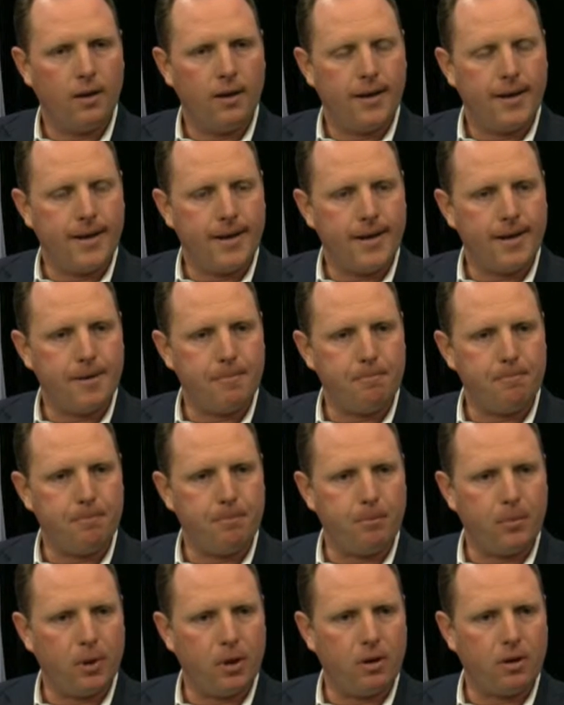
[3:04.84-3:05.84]

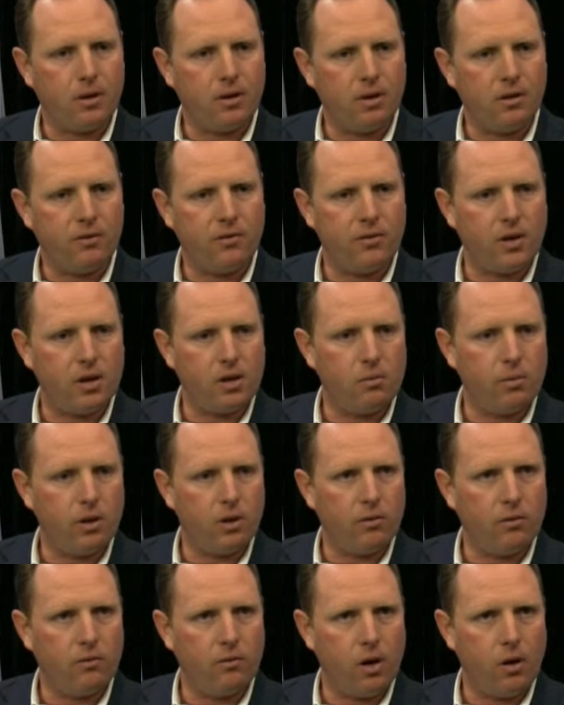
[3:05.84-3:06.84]
but I think the
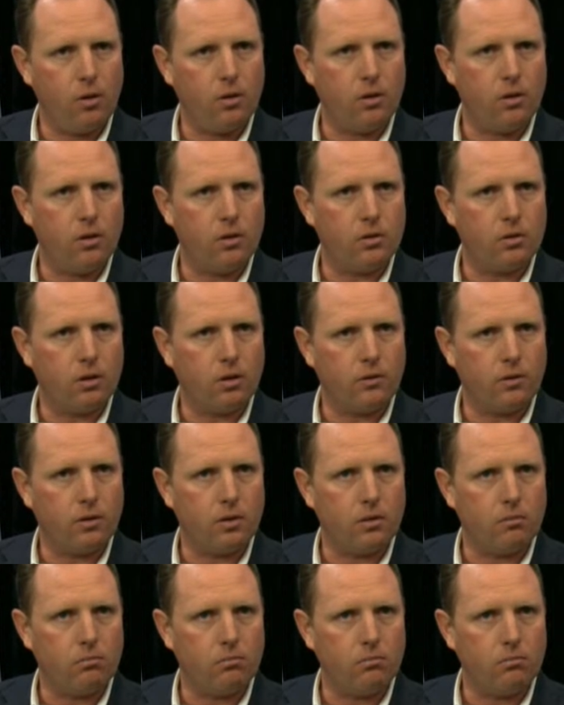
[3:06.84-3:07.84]
fundamental values of
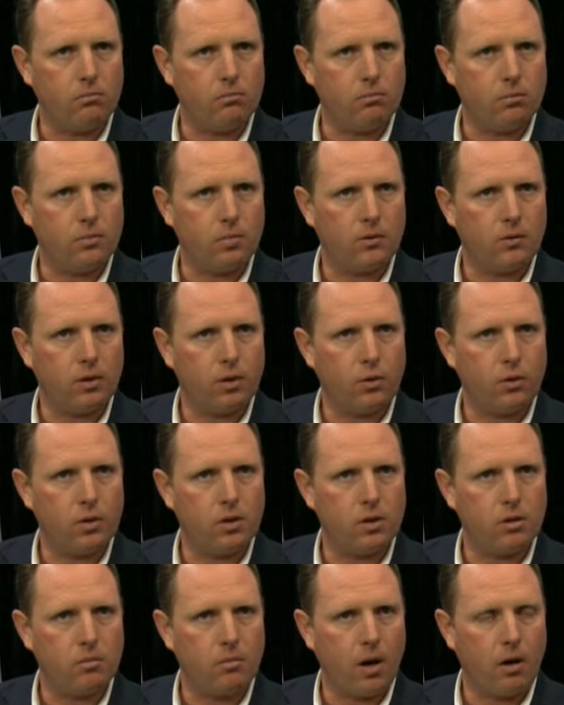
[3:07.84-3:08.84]
a
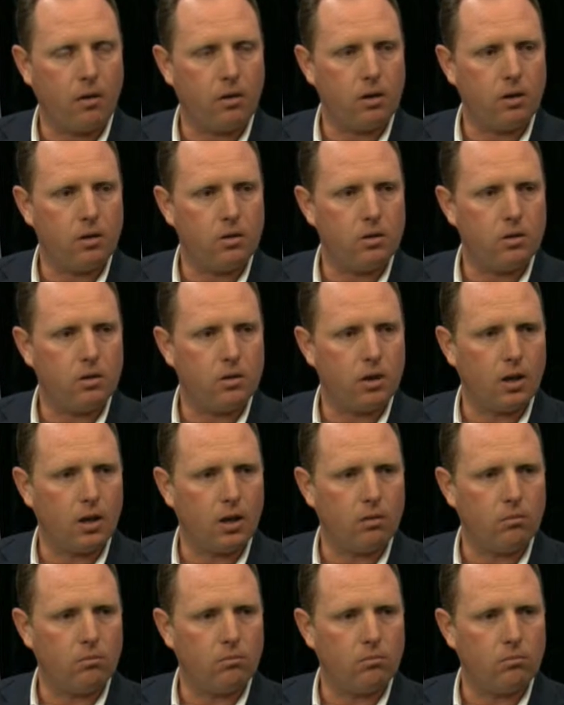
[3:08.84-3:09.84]
Christian marriage
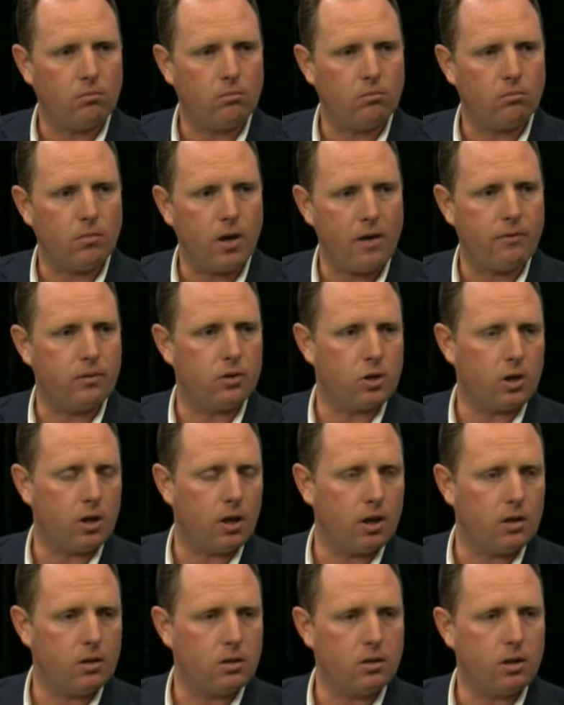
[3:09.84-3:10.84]
haven't
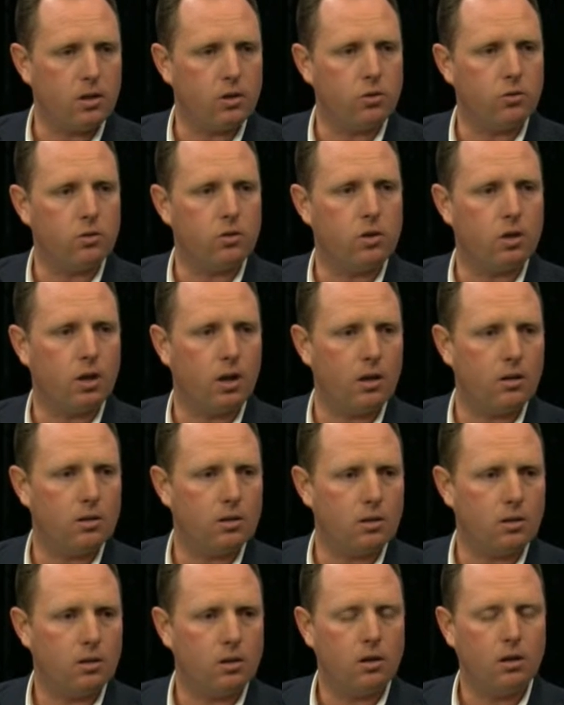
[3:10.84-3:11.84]
changed, and they shouldn't
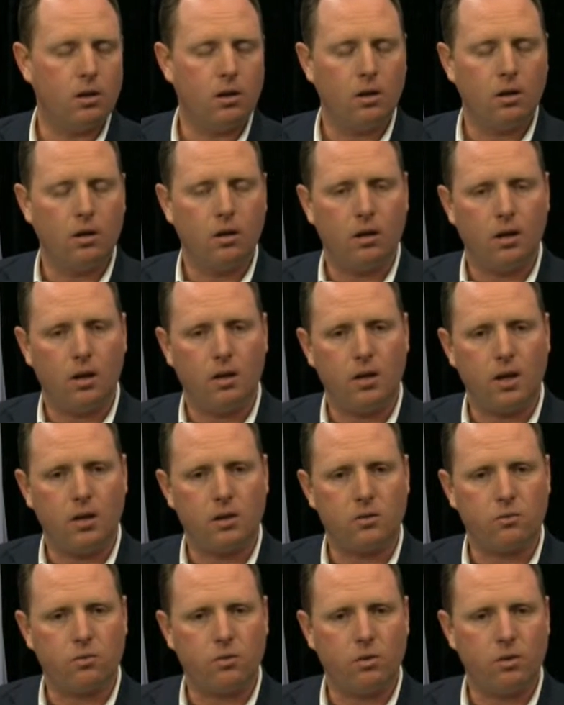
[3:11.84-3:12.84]
change. And
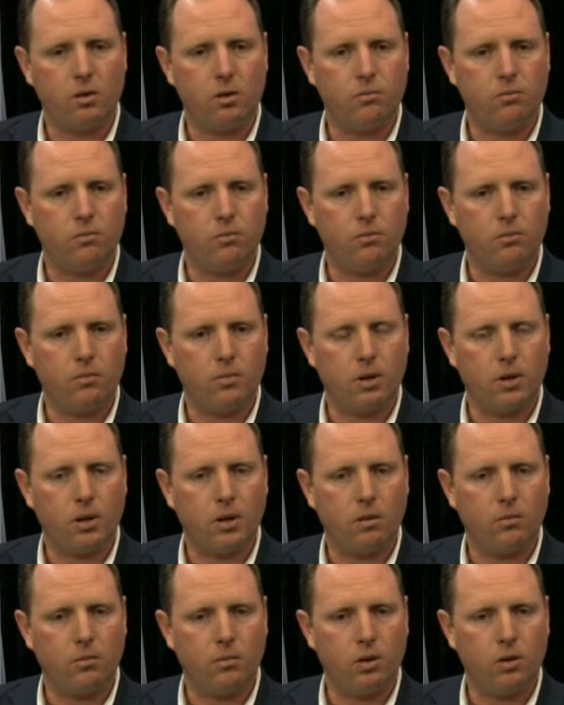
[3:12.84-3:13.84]
that's really
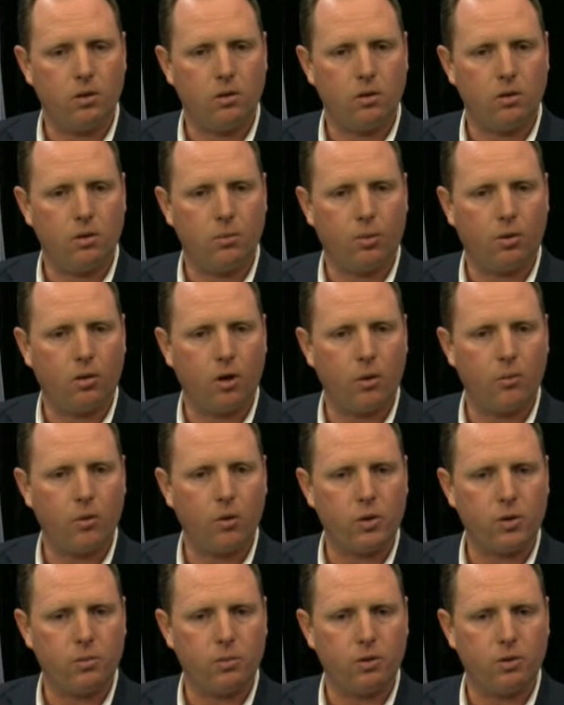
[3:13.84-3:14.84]
your primary
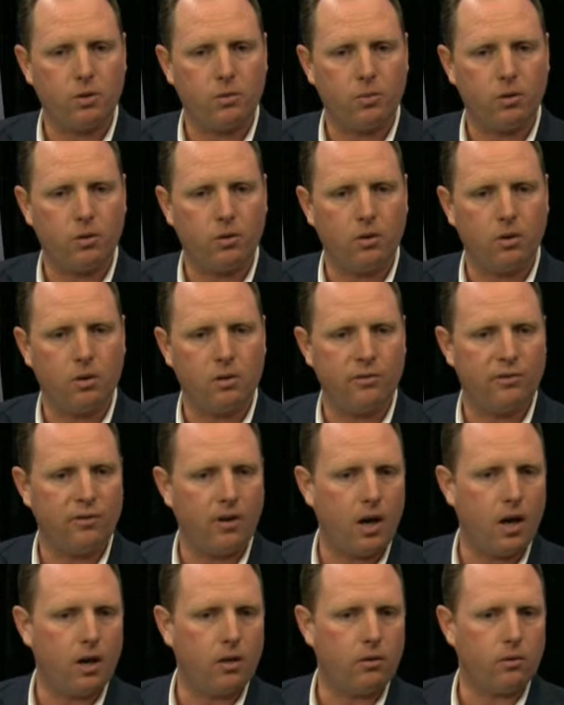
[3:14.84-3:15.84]
responsibility as a
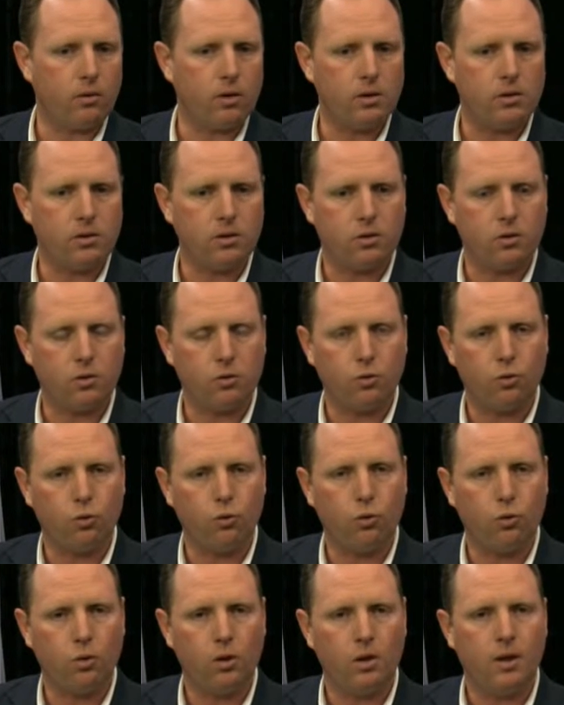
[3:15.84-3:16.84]
father is to,